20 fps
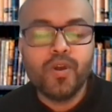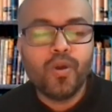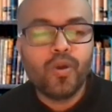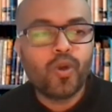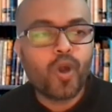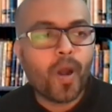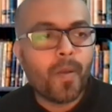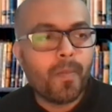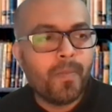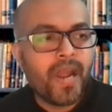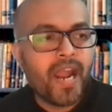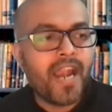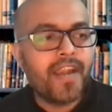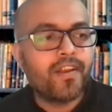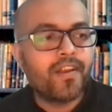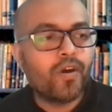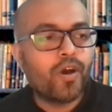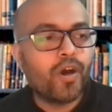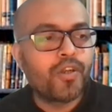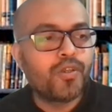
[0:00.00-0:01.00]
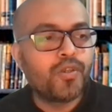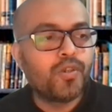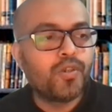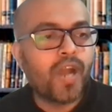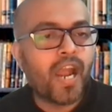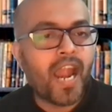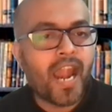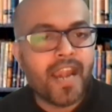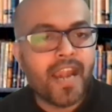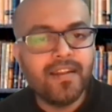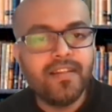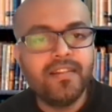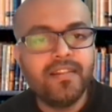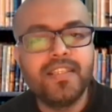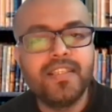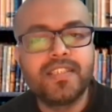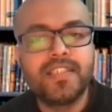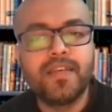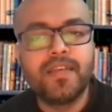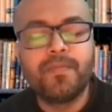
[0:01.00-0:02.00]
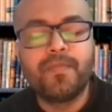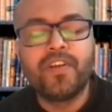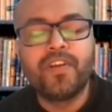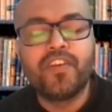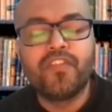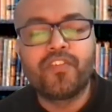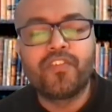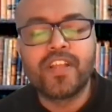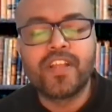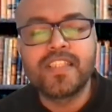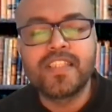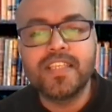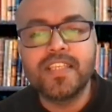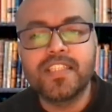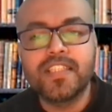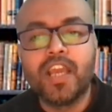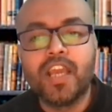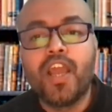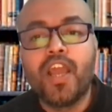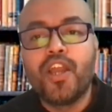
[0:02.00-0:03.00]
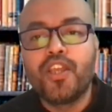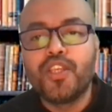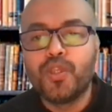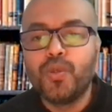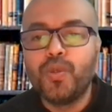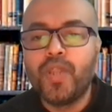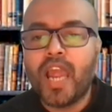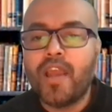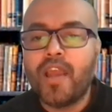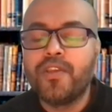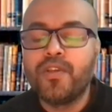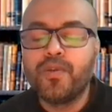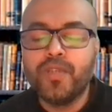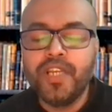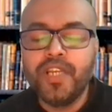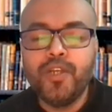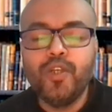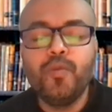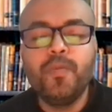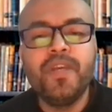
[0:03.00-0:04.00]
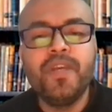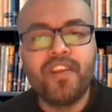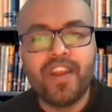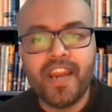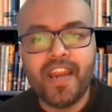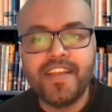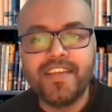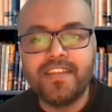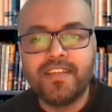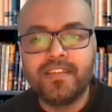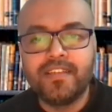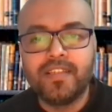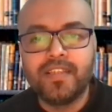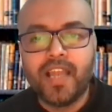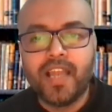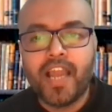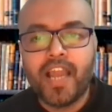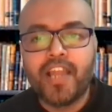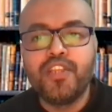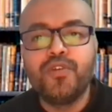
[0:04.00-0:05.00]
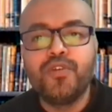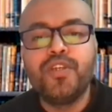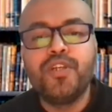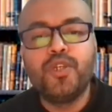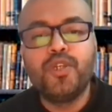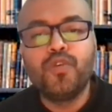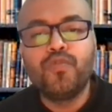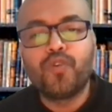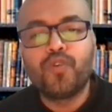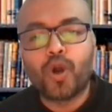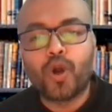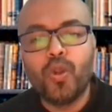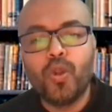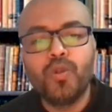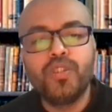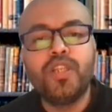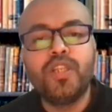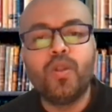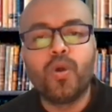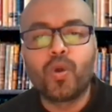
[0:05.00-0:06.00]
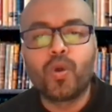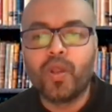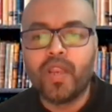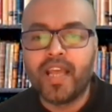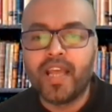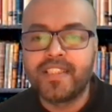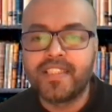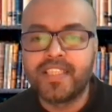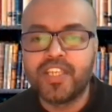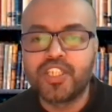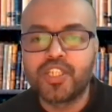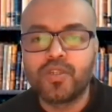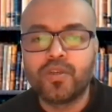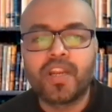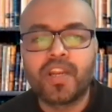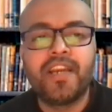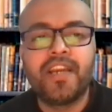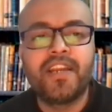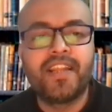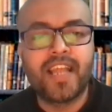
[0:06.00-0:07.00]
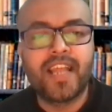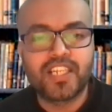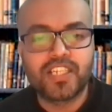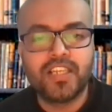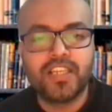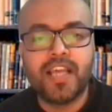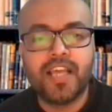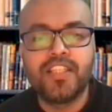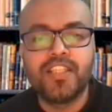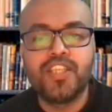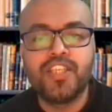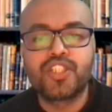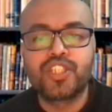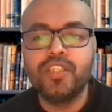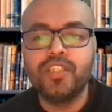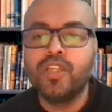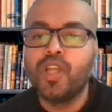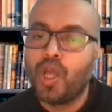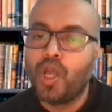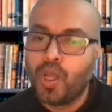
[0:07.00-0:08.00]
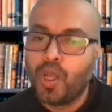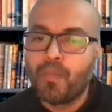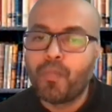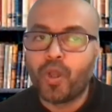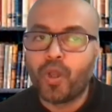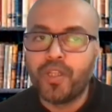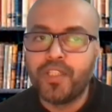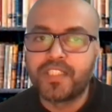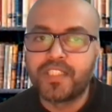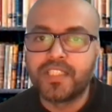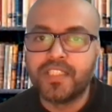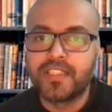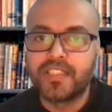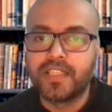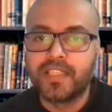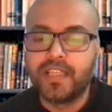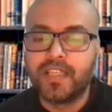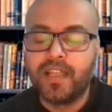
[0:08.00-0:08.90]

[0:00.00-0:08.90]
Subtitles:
combat or handle these differences, you need to be ready, and you need to follow the localization or internationalization policies.